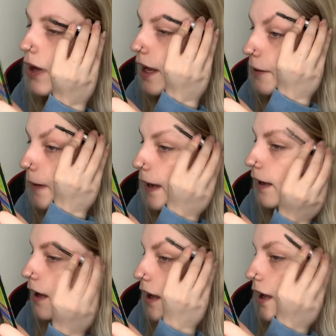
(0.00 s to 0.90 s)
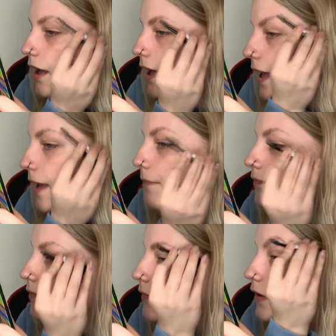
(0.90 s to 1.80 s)
But anyway,
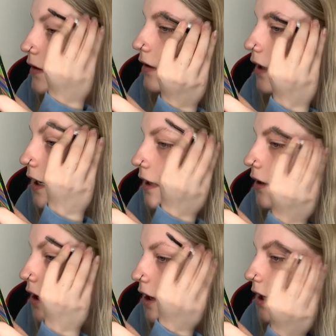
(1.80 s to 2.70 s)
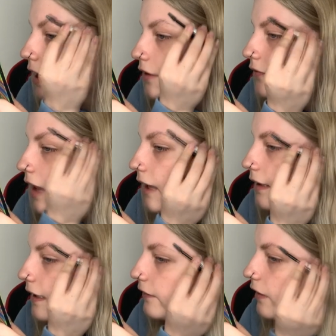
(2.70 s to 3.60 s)
in her kind of like
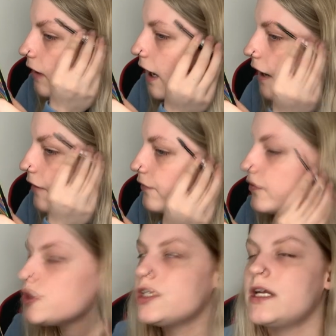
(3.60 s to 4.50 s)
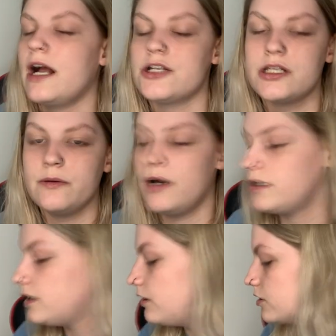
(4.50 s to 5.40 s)
later life, she actually
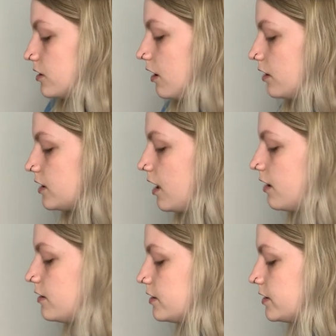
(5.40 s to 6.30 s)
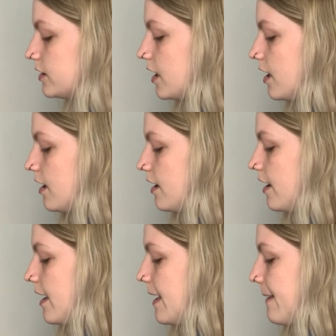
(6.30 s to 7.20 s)
worked in a slaughterhouse,
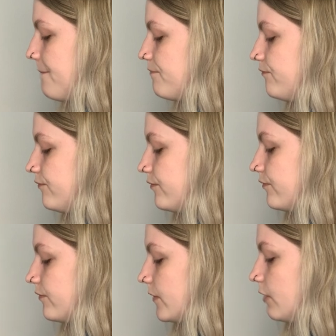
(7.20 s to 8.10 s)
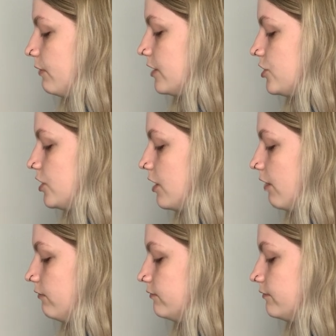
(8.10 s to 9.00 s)
which, you
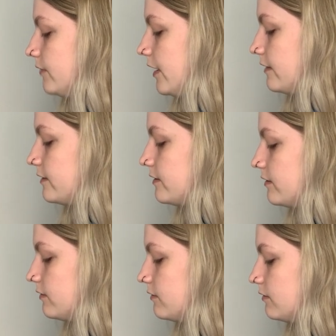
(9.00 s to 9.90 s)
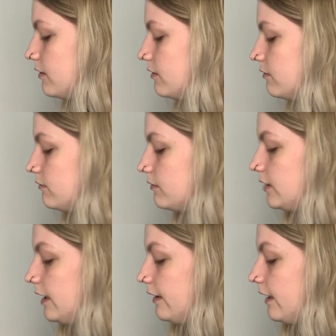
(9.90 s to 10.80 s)
know, is
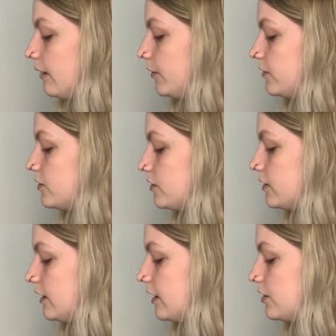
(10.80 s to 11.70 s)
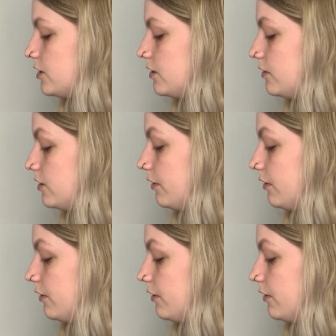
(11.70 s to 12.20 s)
killing animals, just in case you